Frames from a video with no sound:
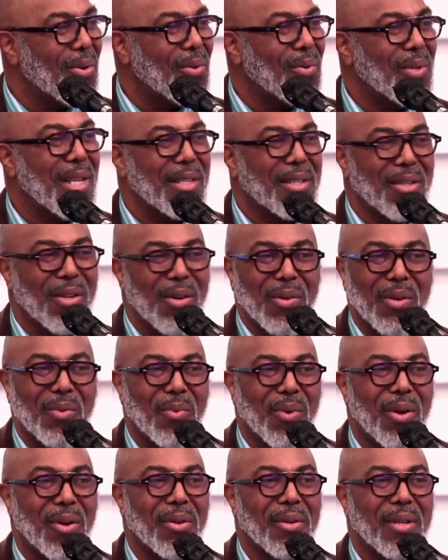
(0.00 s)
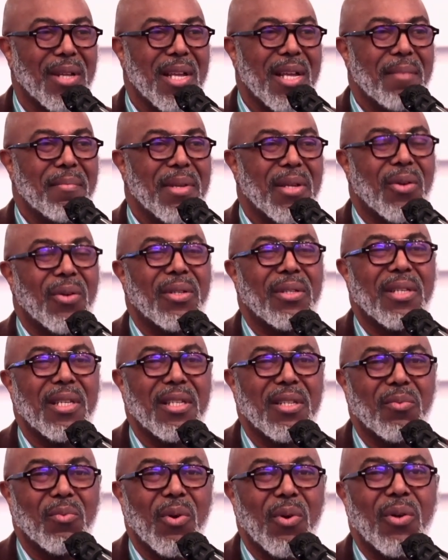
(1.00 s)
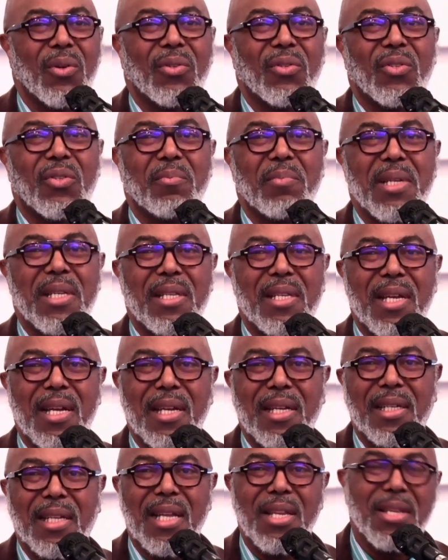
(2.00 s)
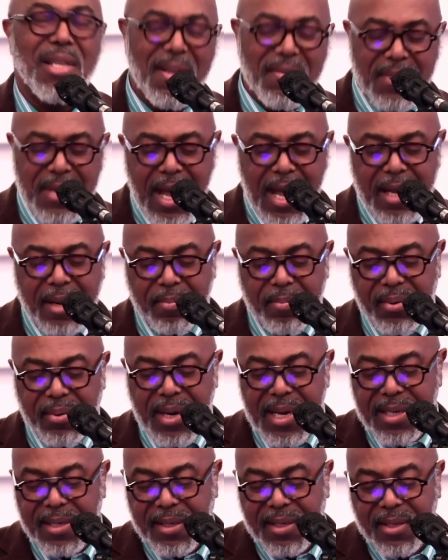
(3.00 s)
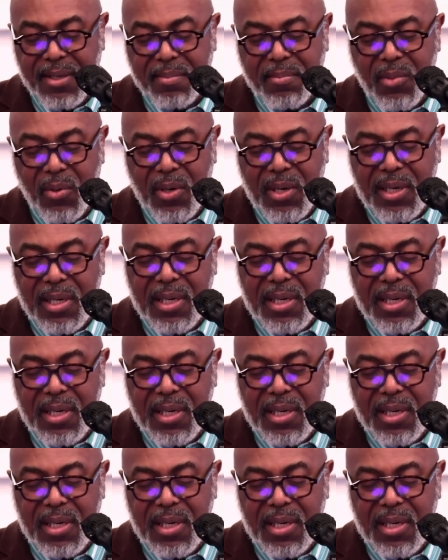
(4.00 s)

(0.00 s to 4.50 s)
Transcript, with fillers: Let's go to work because there's work to be done. Can you give God a praise this morning?